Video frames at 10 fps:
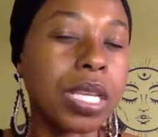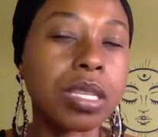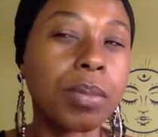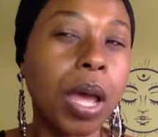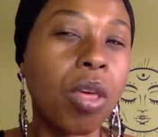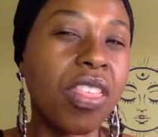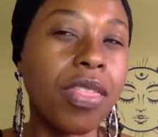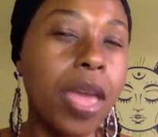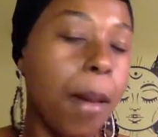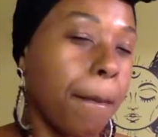It's about
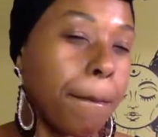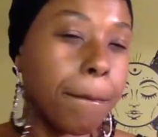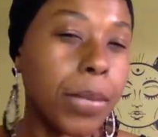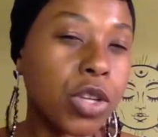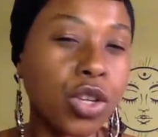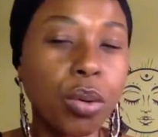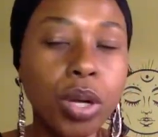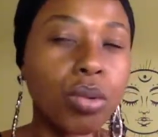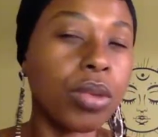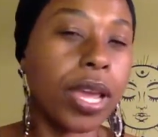them, showing
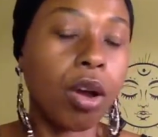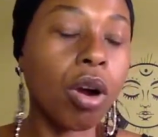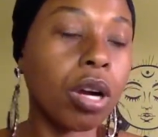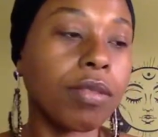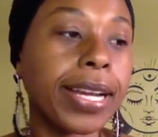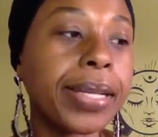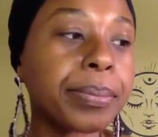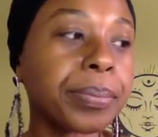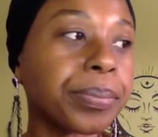who they are, right?